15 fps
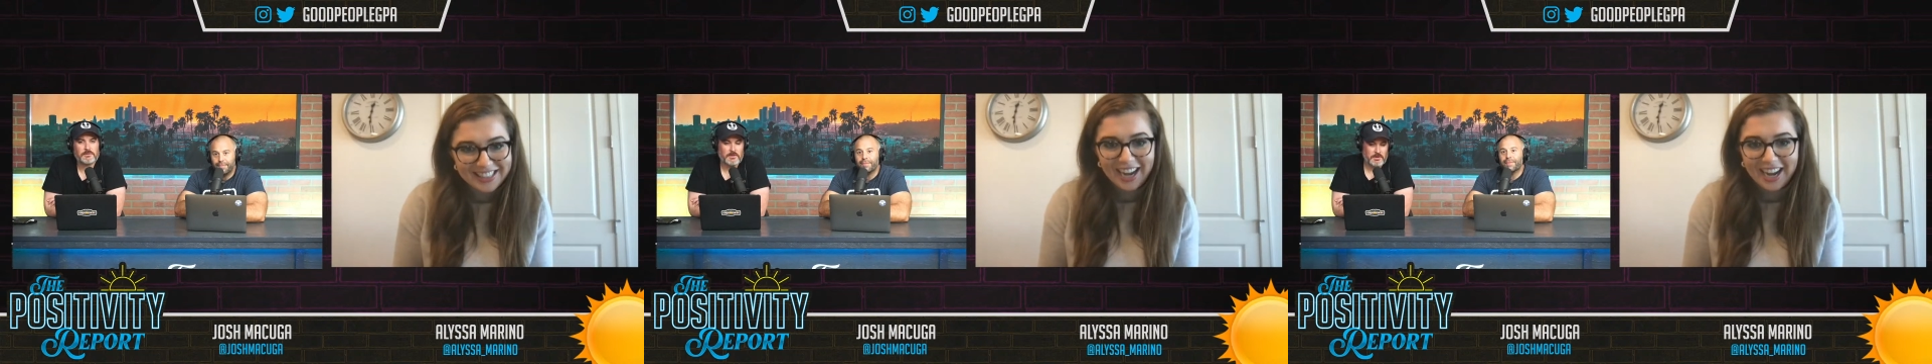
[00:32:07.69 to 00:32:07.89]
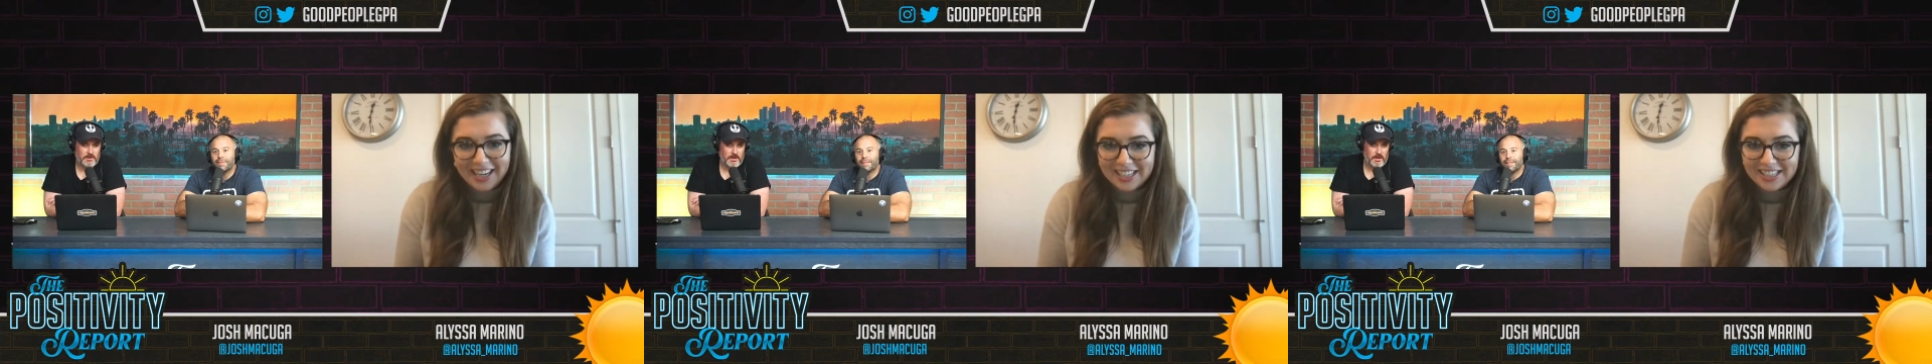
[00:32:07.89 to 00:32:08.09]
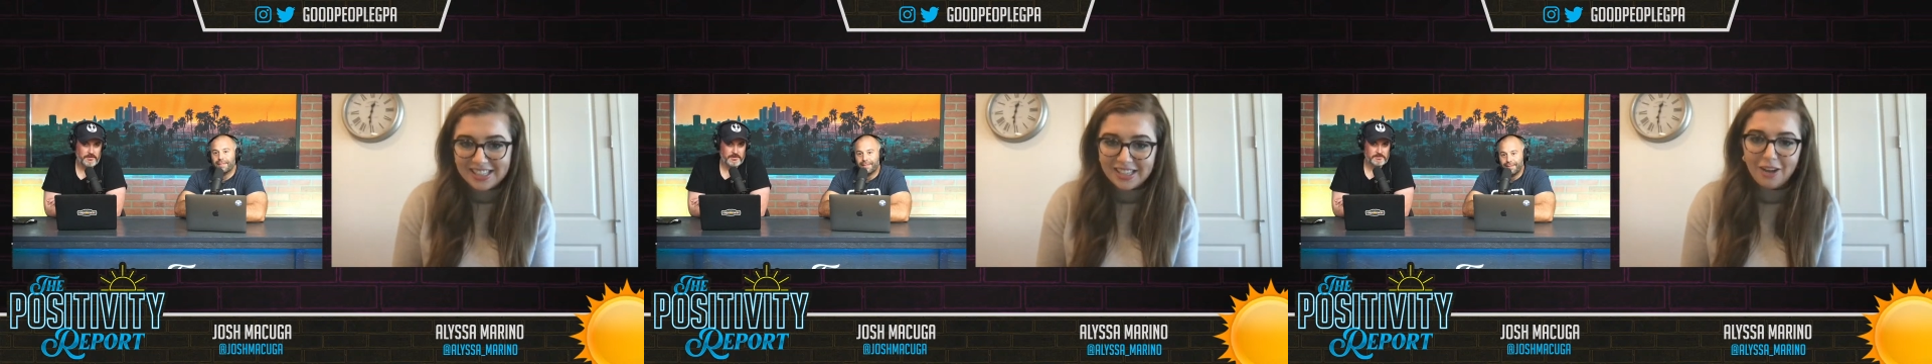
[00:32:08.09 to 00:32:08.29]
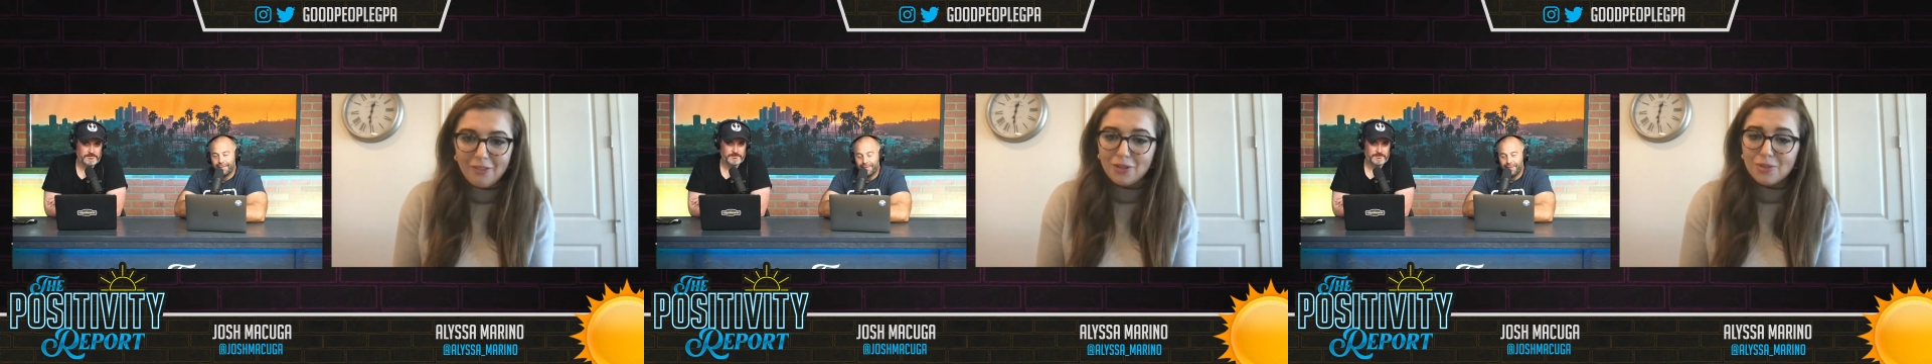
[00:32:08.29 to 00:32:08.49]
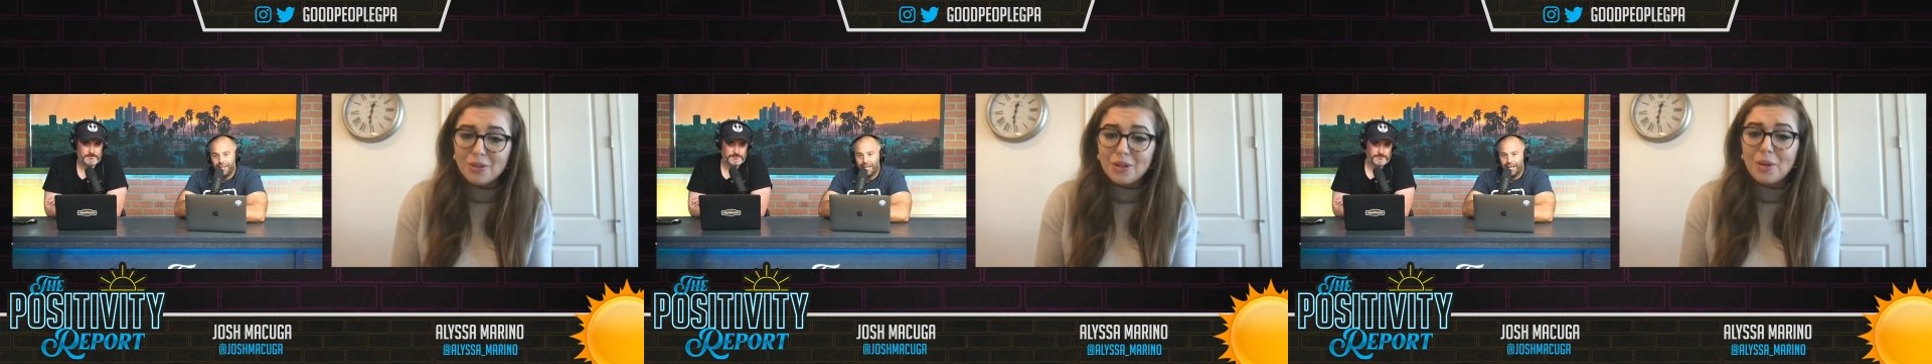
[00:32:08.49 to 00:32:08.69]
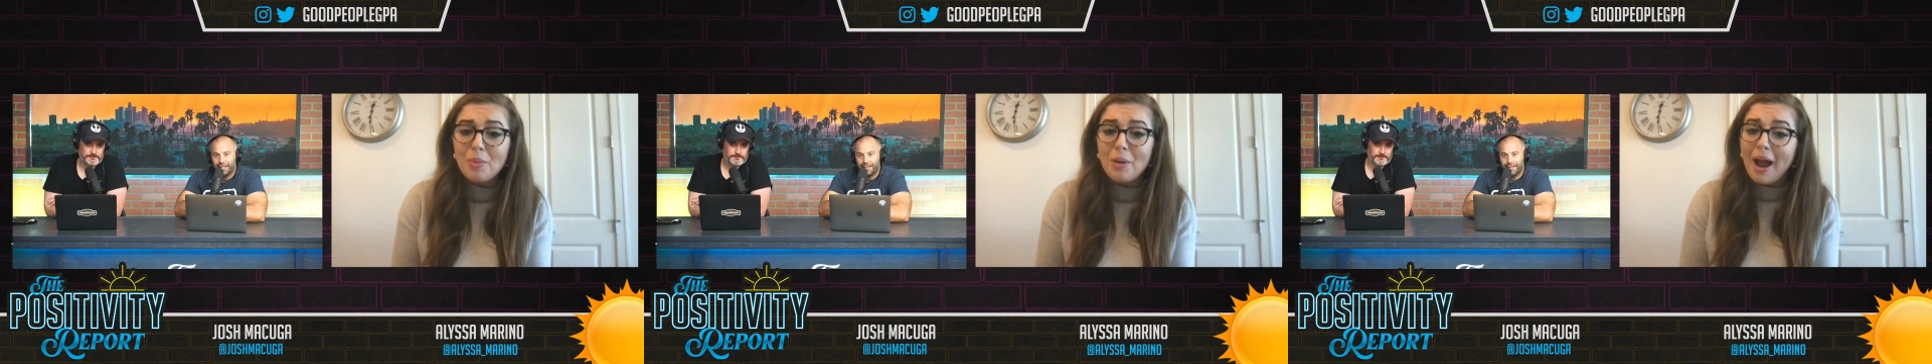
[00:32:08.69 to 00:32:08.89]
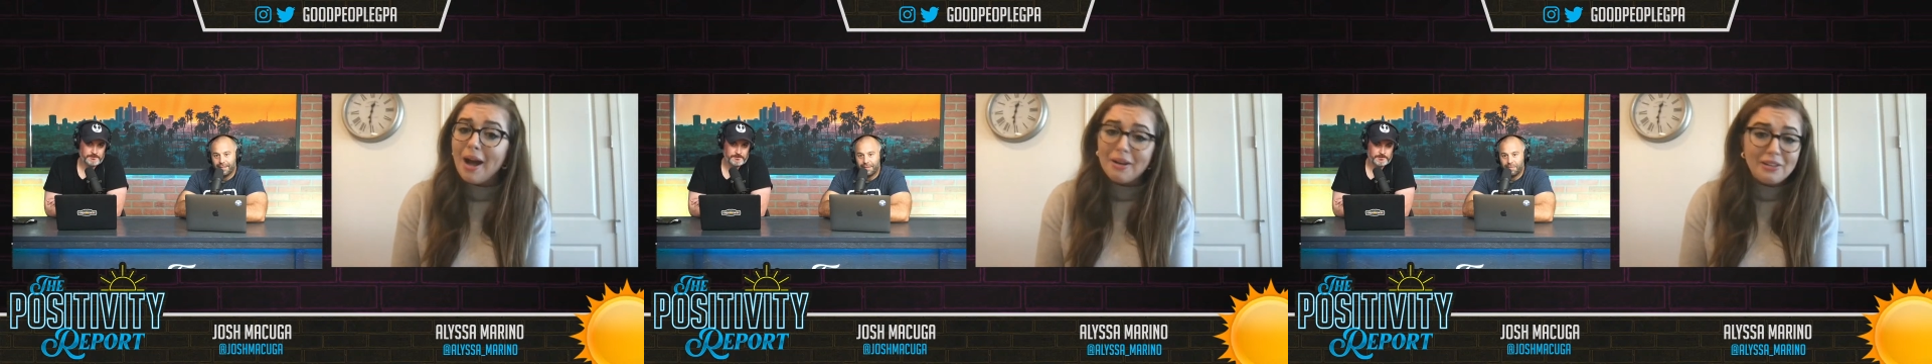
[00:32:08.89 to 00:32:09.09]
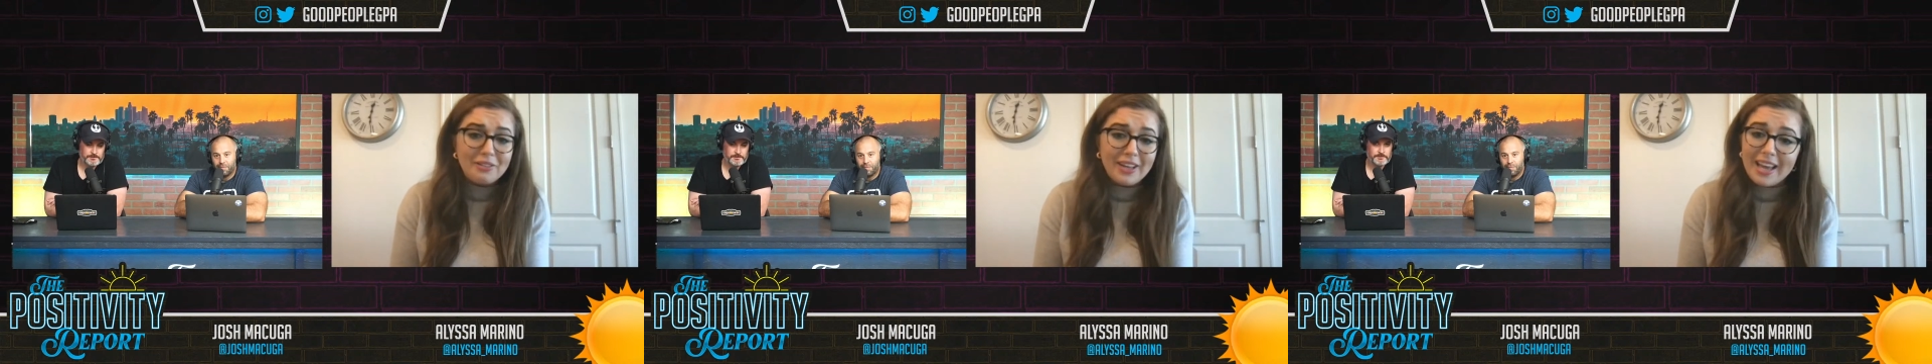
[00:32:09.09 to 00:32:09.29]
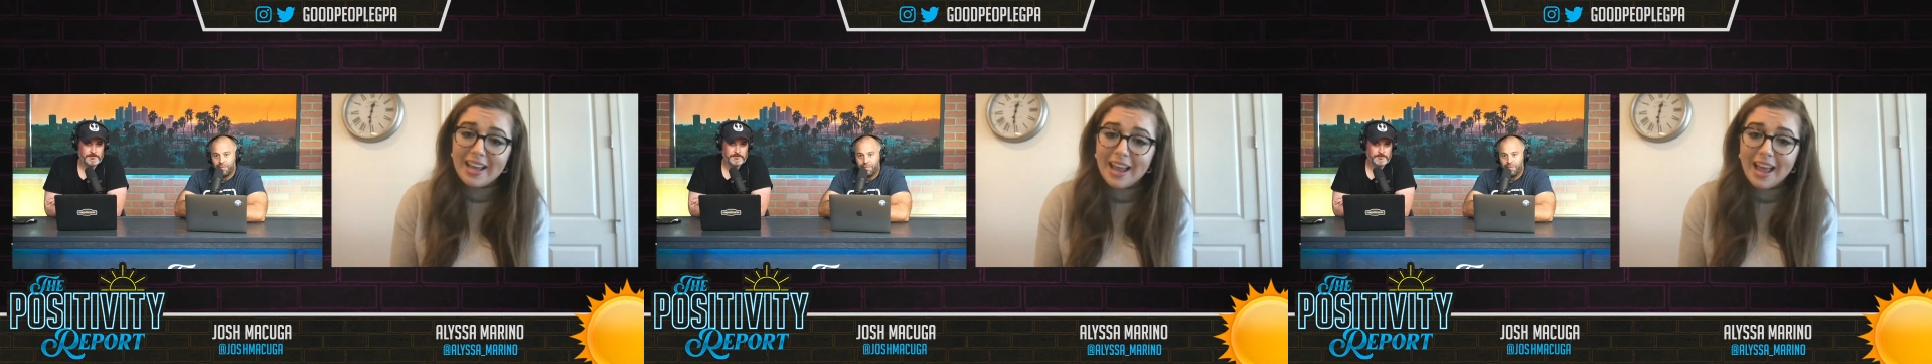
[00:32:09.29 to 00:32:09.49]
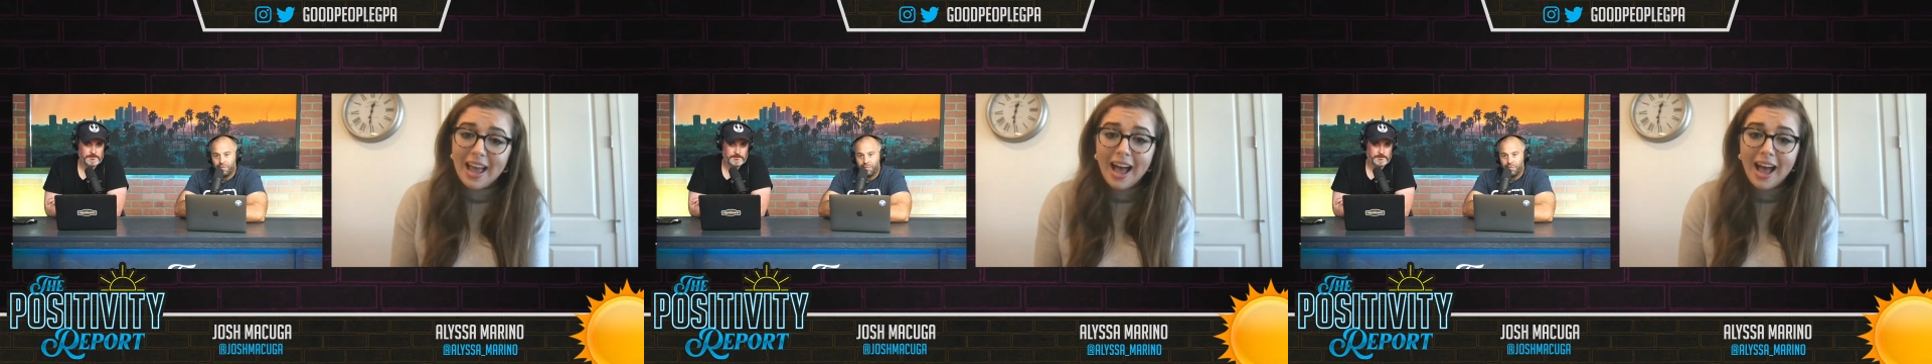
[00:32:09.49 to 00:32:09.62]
kind of stuff. We're really proud of it.